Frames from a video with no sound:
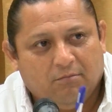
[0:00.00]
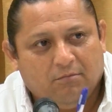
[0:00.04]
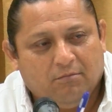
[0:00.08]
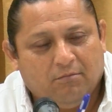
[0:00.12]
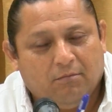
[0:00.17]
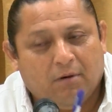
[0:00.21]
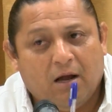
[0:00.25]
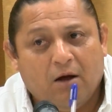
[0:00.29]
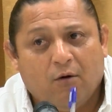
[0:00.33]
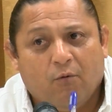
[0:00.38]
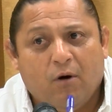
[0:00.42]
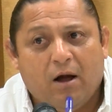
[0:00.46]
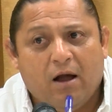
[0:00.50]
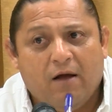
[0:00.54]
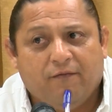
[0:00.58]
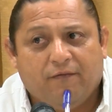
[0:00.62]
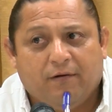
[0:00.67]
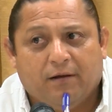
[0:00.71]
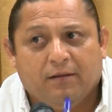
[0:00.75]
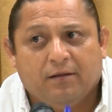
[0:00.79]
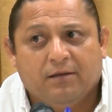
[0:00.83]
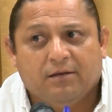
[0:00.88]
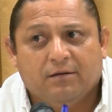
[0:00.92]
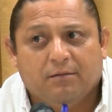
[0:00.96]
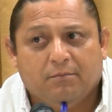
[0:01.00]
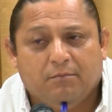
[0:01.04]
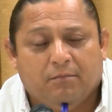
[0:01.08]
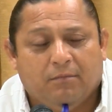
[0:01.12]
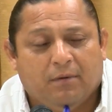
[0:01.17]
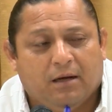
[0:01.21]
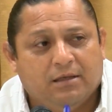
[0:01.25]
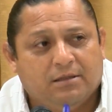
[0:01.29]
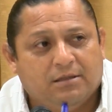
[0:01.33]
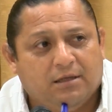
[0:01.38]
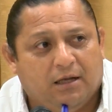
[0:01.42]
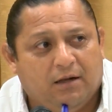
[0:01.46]
my wife and
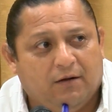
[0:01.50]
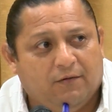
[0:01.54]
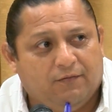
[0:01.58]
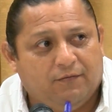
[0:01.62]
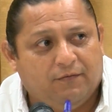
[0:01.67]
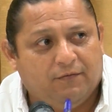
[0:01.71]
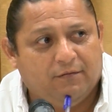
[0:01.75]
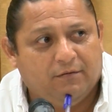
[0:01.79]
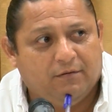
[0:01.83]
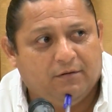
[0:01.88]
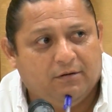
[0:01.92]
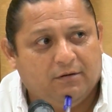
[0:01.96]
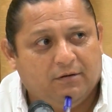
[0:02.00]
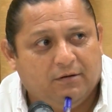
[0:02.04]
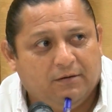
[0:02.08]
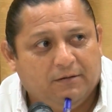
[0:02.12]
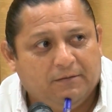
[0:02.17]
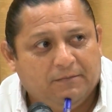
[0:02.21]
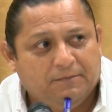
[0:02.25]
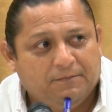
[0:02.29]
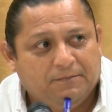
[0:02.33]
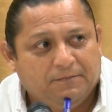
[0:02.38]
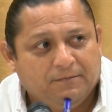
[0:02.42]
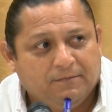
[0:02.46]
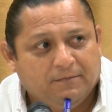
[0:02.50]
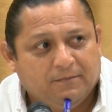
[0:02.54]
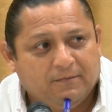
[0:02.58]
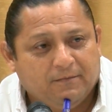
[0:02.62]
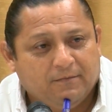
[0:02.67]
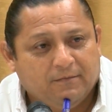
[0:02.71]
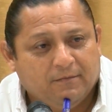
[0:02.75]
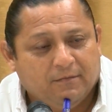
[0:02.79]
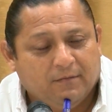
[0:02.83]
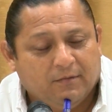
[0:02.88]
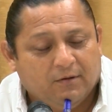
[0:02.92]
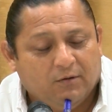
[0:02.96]
myself
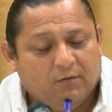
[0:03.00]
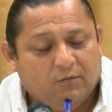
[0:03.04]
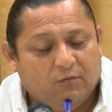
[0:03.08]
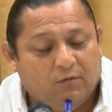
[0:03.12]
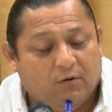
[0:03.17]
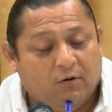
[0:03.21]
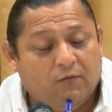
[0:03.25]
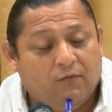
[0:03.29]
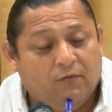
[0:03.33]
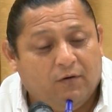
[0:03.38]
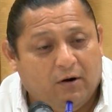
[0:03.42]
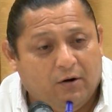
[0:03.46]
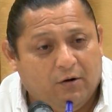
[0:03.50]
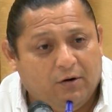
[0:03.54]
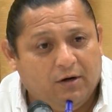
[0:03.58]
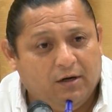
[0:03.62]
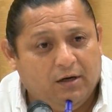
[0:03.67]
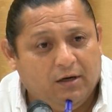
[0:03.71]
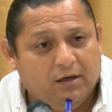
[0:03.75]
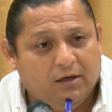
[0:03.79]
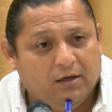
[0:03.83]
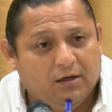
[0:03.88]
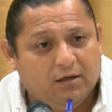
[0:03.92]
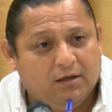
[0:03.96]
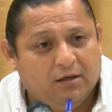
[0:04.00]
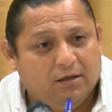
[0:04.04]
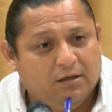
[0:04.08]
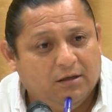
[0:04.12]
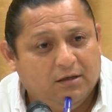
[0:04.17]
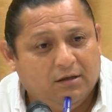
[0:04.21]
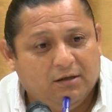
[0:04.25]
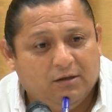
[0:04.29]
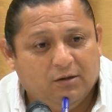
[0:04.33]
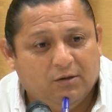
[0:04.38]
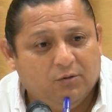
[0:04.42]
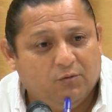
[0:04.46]
were very,
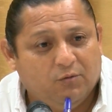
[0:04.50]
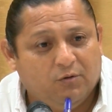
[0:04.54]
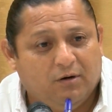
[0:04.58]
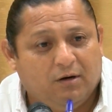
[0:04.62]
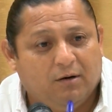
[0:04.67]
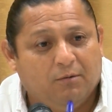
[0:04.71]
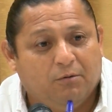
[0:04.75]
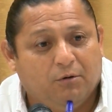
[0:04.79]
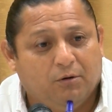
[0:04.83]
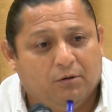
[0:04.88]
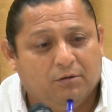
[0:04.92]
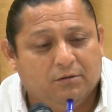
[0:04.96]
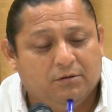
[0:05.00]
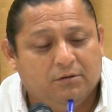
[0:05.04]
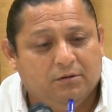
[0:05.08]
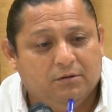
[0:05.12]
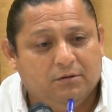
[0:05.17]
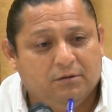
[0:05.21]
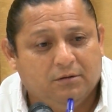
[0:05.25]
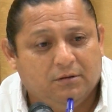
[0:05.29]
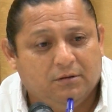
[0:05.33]
we were about,